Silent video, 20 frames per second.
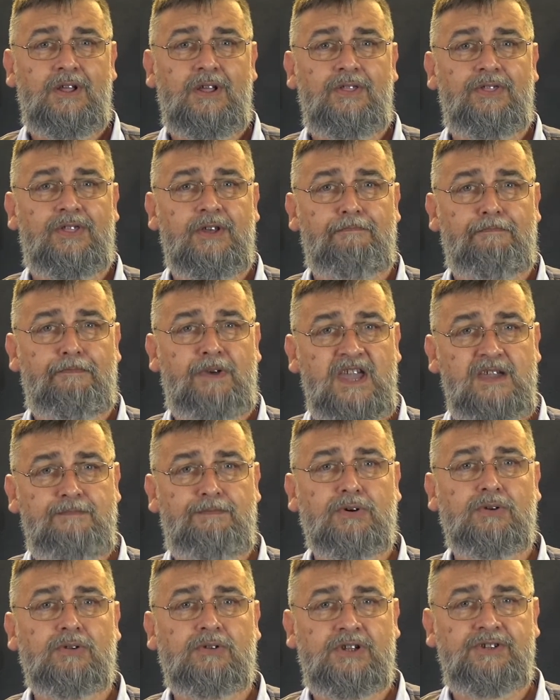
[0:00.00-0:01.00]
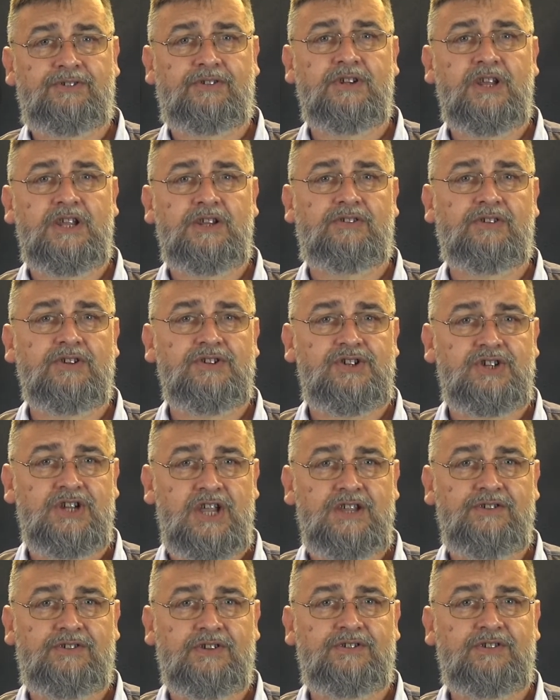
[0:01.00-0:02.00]
The people listening to
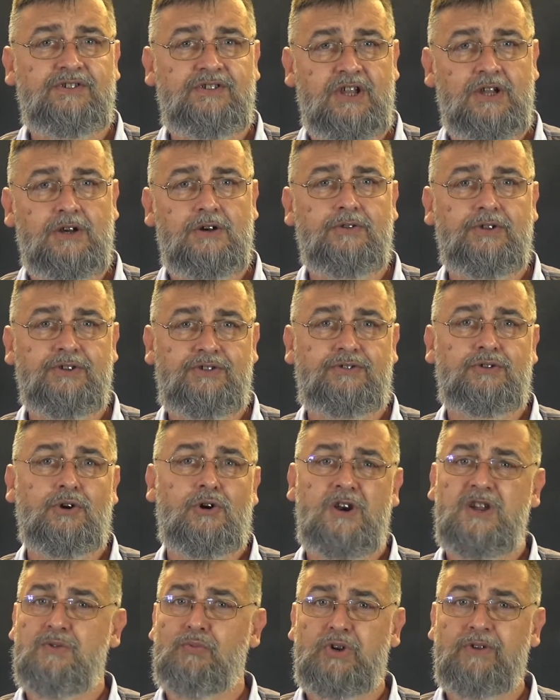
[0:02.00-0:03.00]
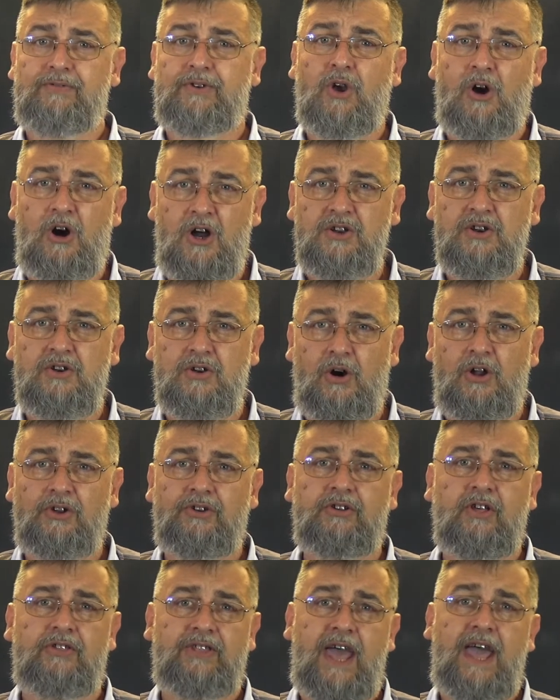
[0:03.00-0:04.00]
Jesus tell the story would have cottoned on
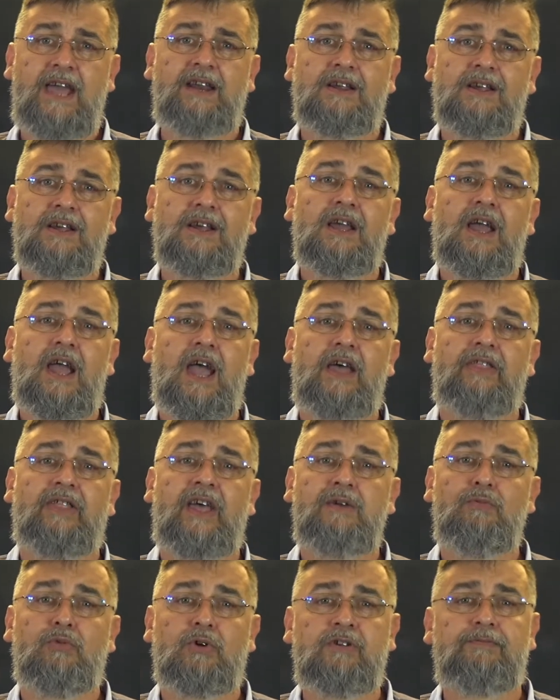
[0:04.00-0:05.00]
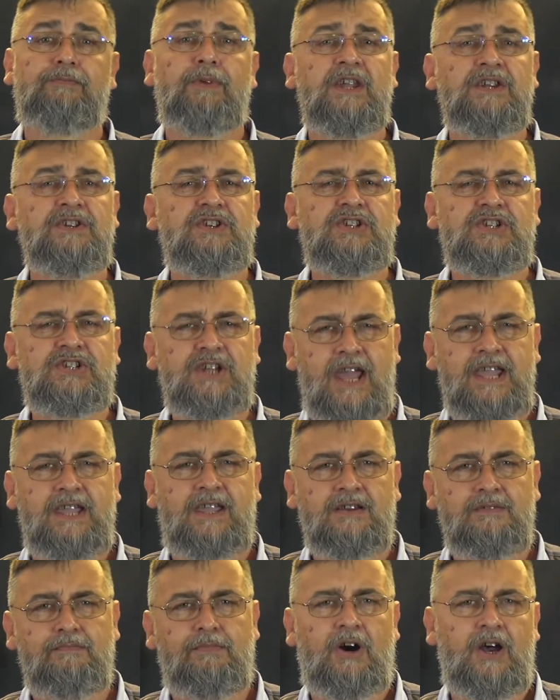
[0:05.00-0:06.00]
to that, and they would have been
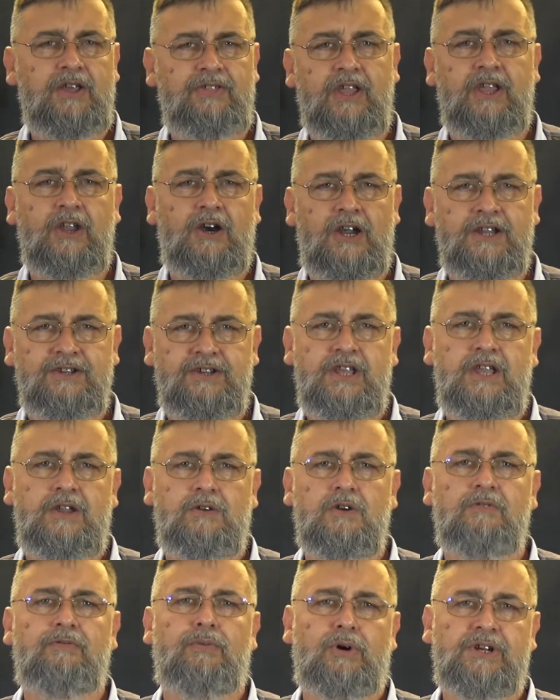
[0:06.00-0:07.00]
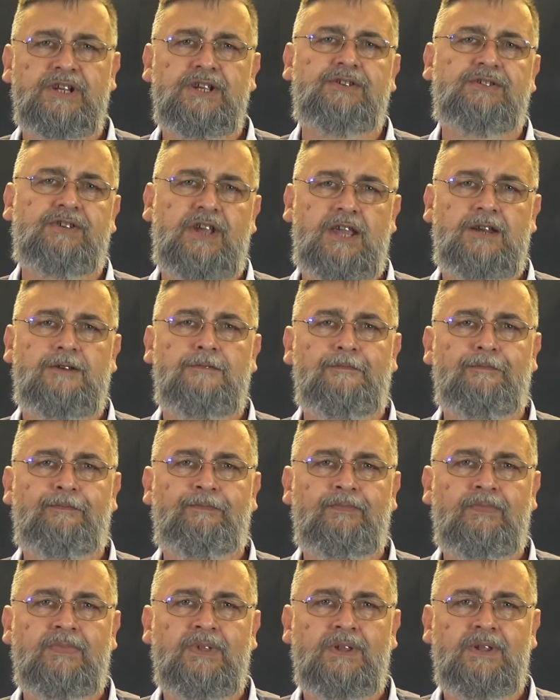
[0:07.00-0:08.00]
shaken by the idea of what he said.
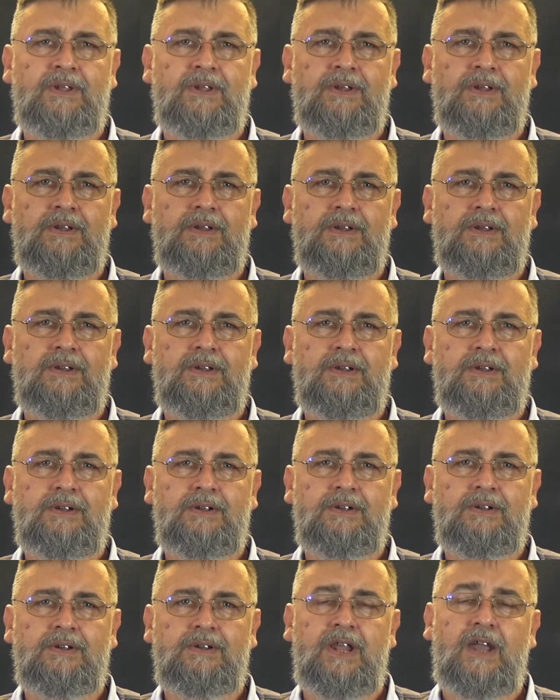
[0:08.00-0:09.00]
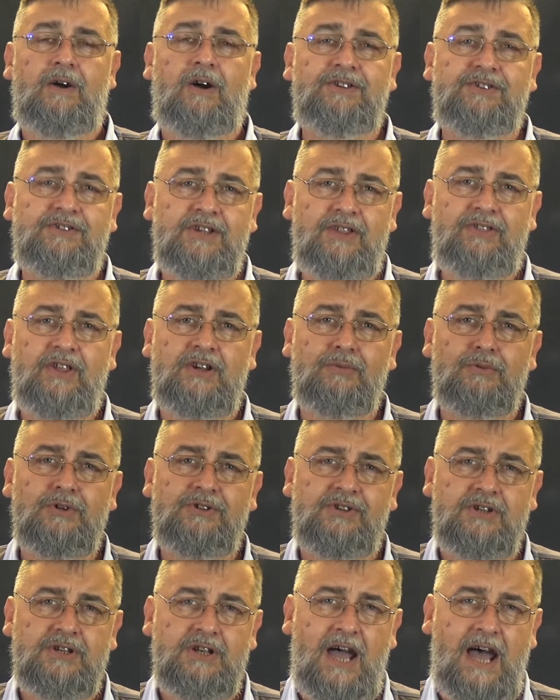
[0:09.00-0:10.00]
Now, I said that it was
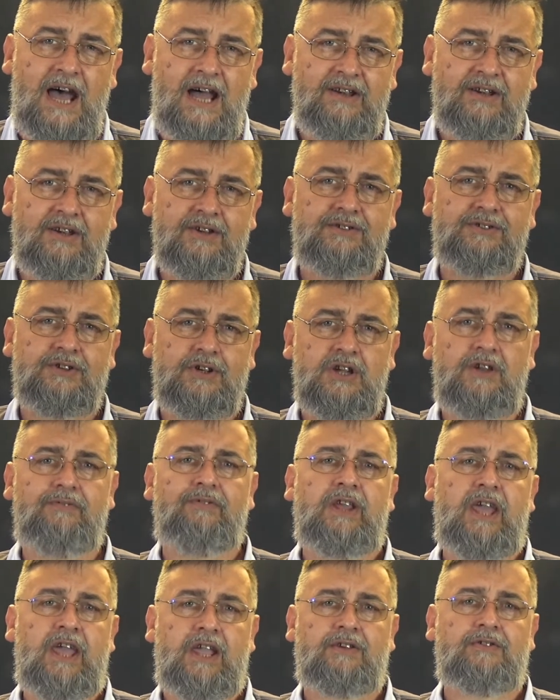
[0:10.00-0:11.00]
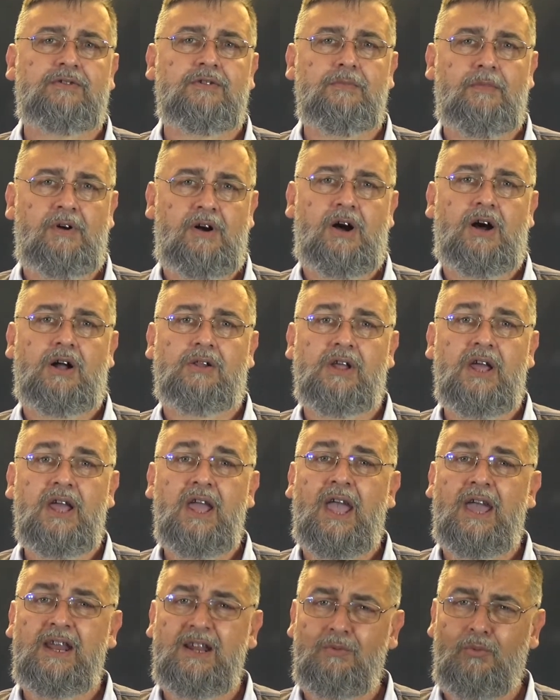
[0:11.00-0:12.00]
an undeserved extra mile,
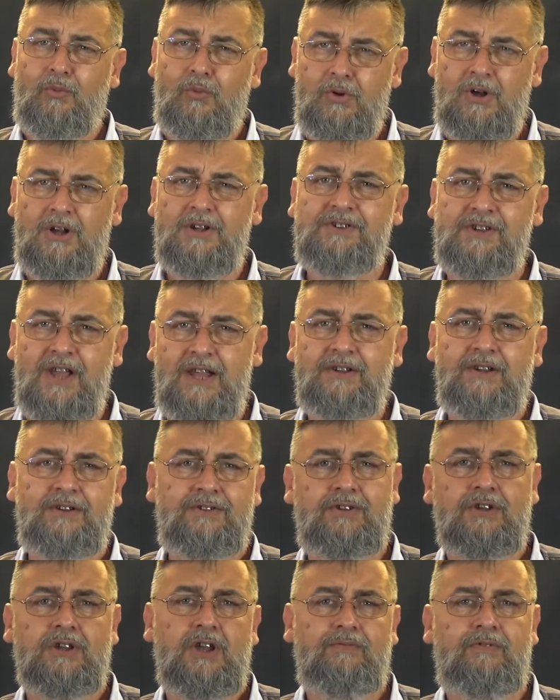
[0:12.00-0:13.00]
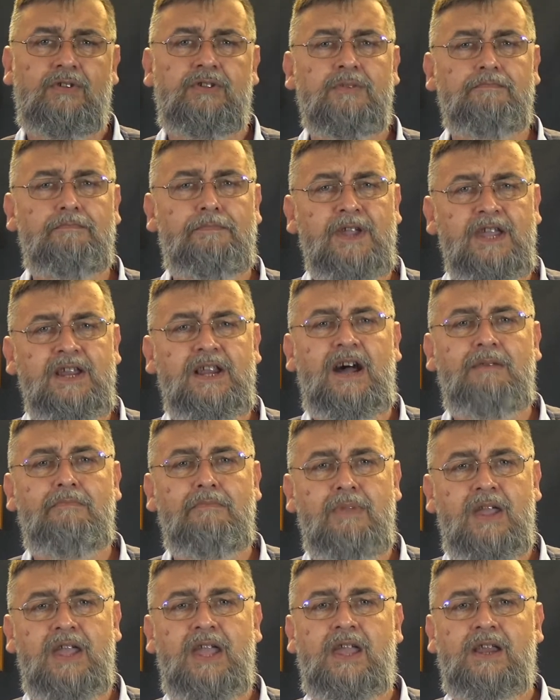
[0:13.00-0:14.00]
and it was undeserved. The beat-up
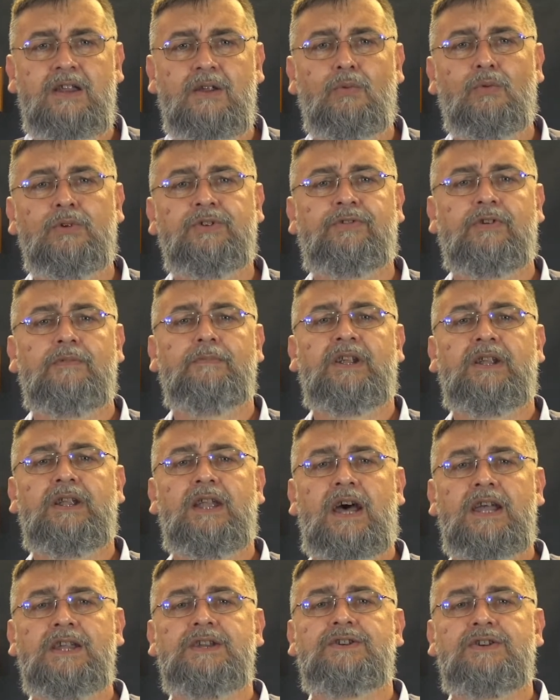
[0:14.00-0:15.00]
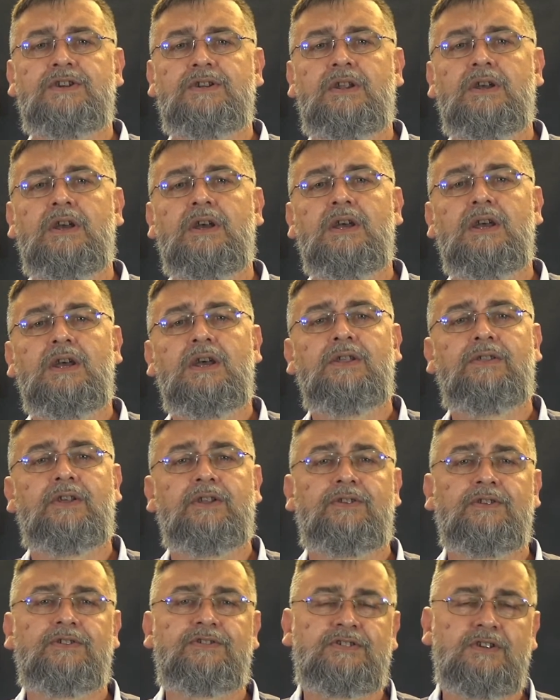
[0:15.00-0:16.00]
man was from a nation that
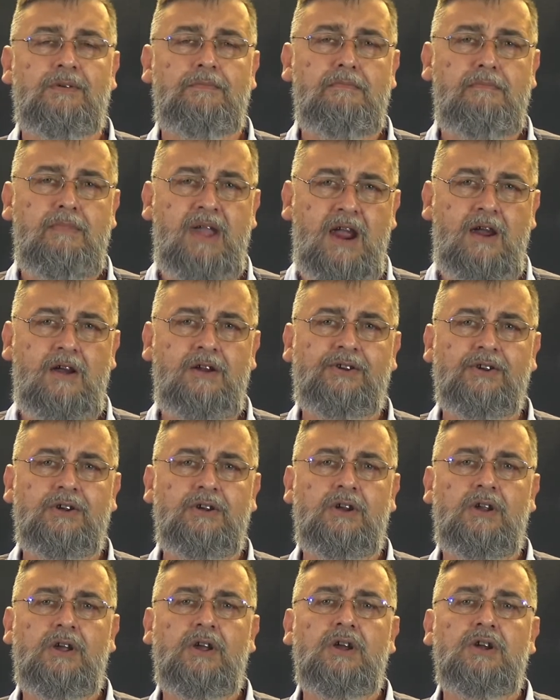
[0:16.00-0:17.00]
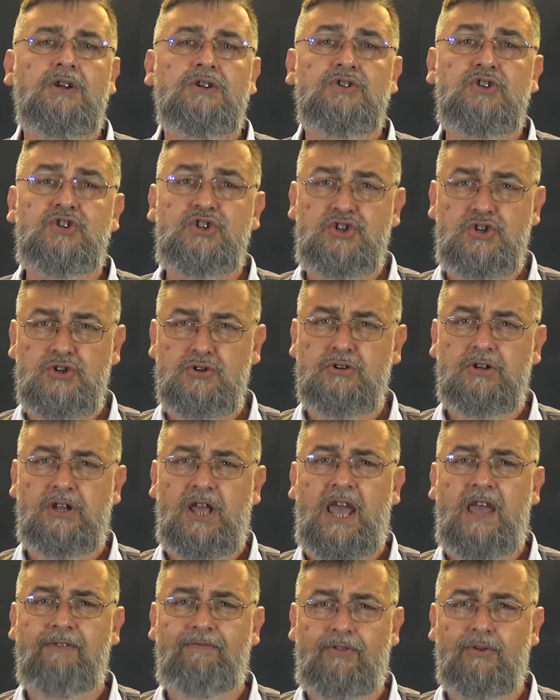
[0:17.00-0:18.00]
the Samaritan should
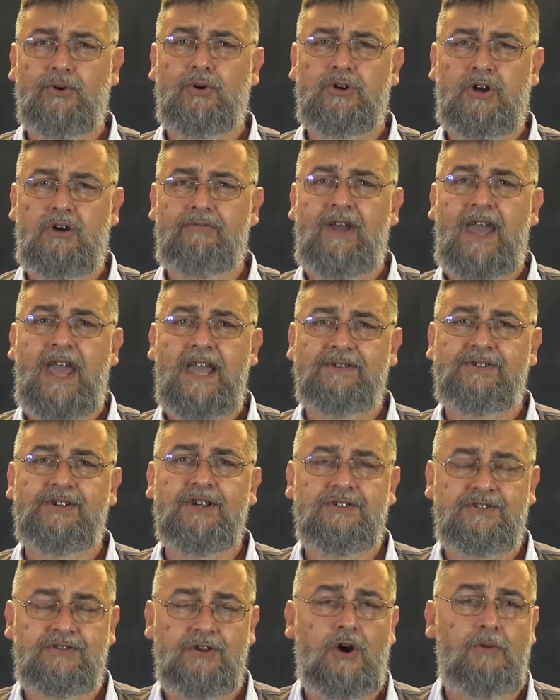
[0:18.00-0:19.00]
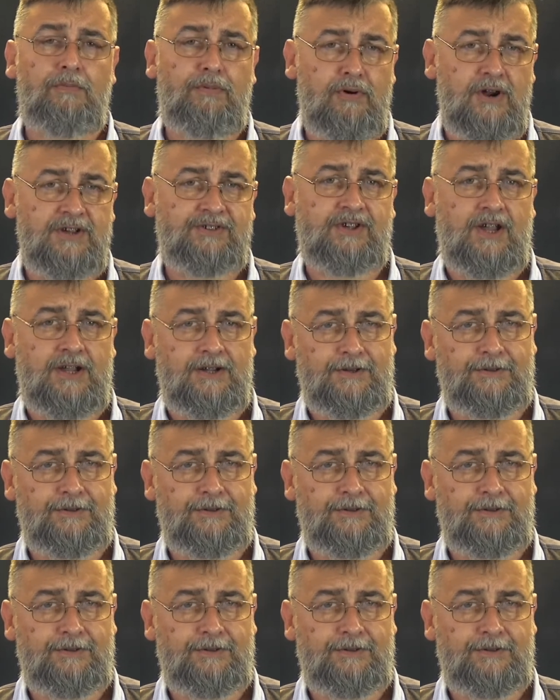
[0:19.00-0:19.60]
have thought of as his oppressor.